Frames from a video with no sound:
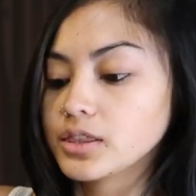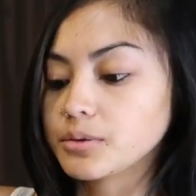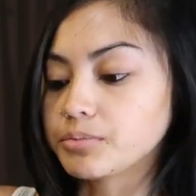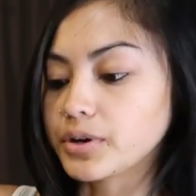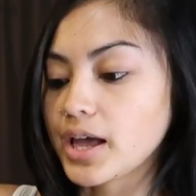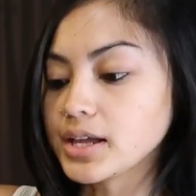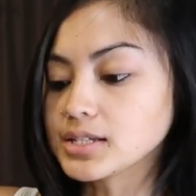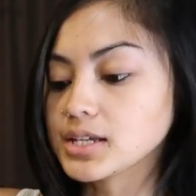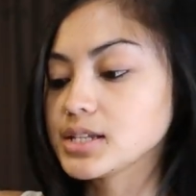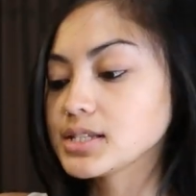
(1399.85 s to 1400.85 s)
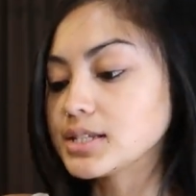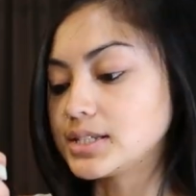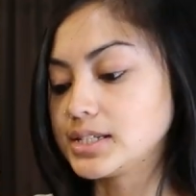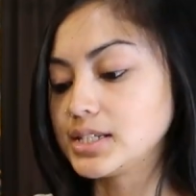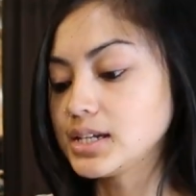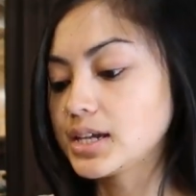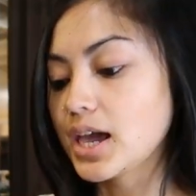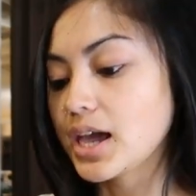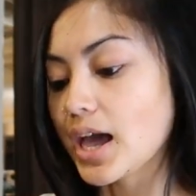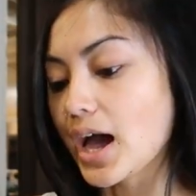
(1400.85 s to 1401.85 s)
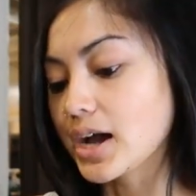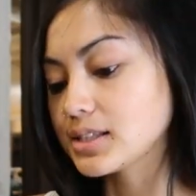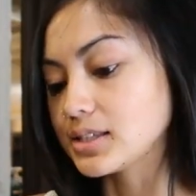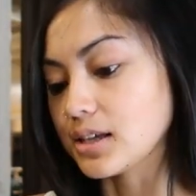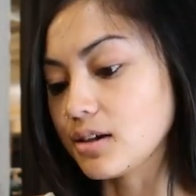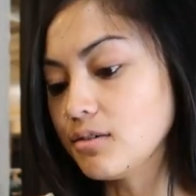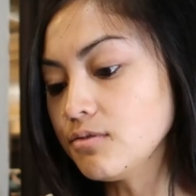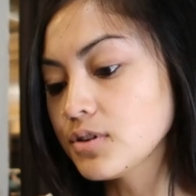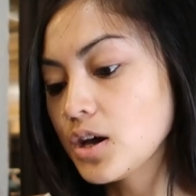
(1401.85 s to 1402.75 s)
The brand is DK Active